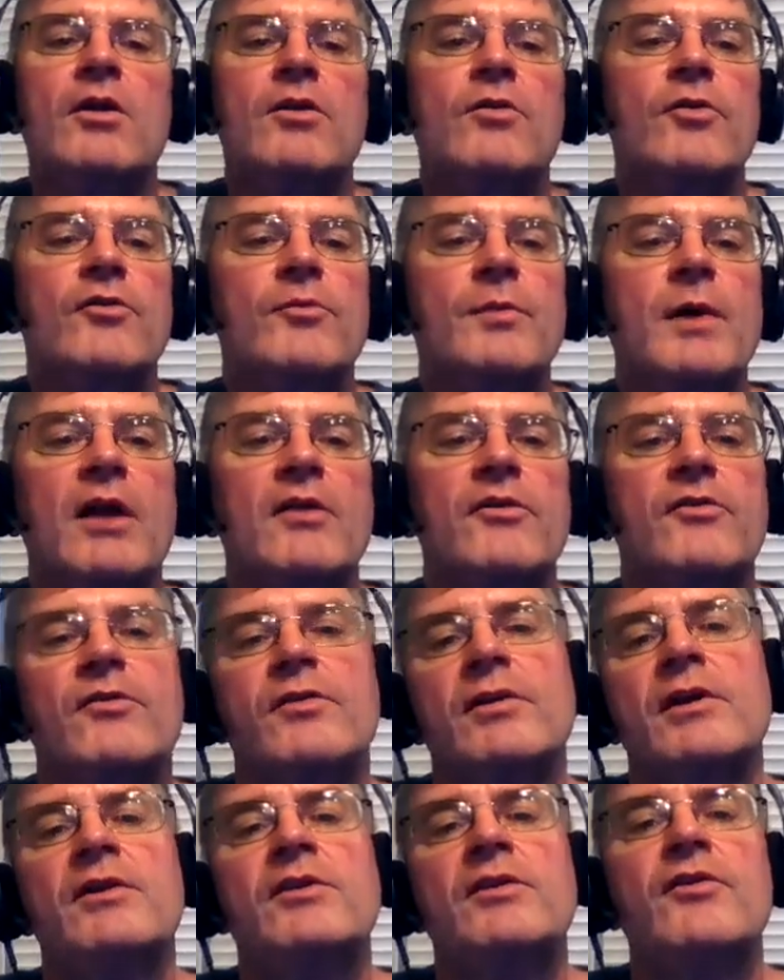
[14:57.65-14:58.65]
The
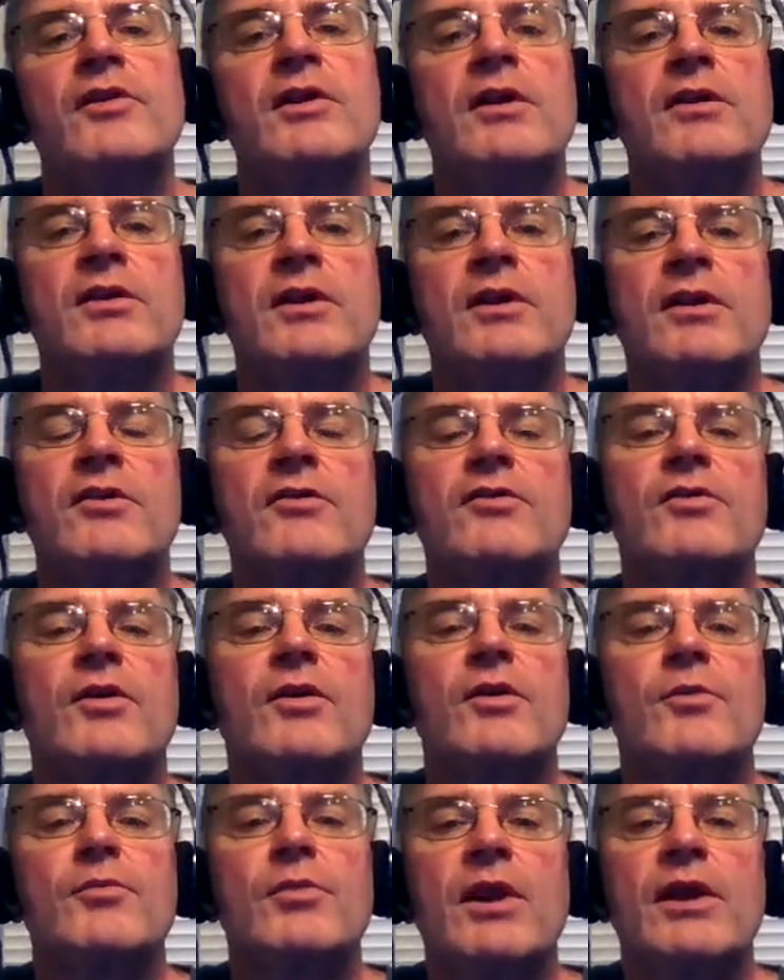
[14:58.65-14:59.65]
response. In the Theaetetus,
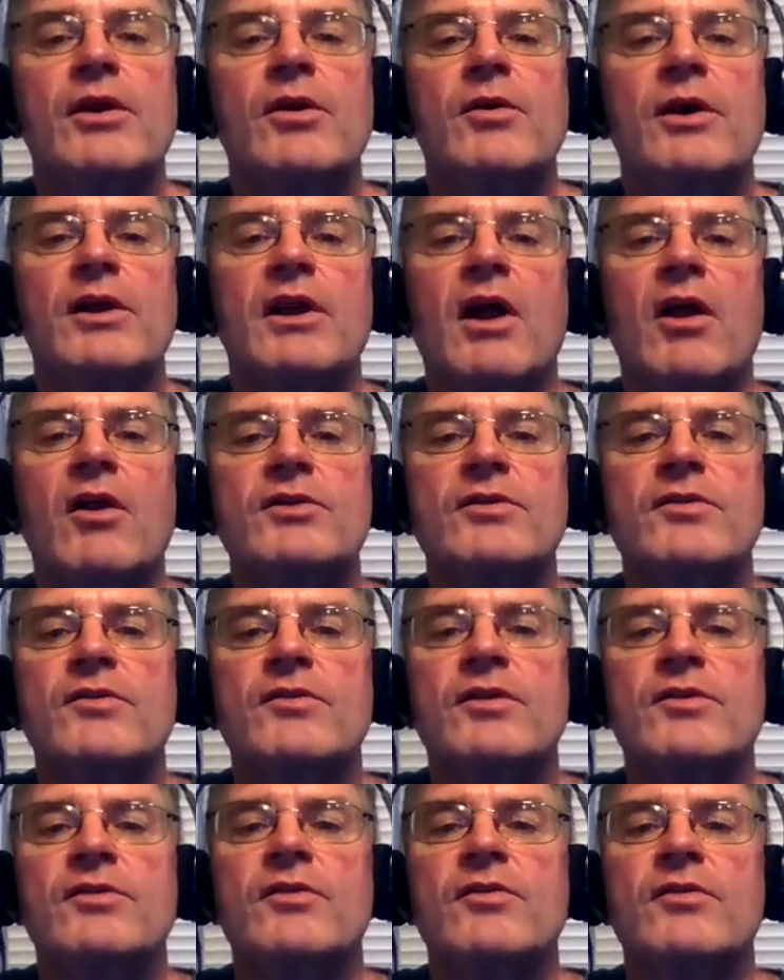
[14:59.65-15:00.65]
Plato
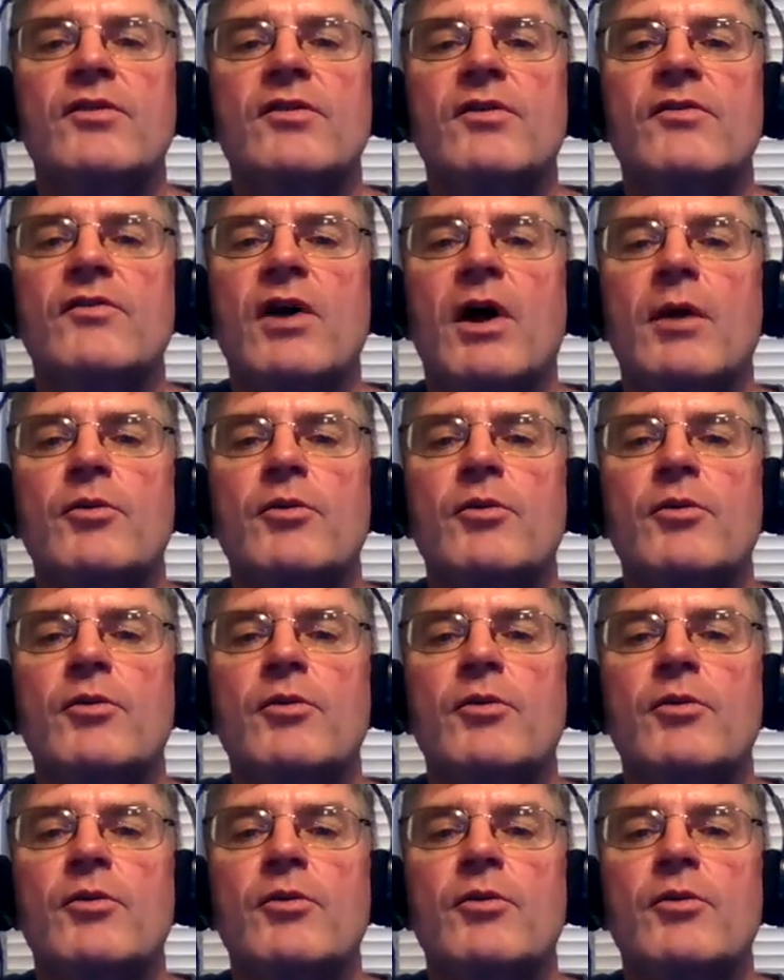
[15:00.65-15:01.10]
acknowledges the existence of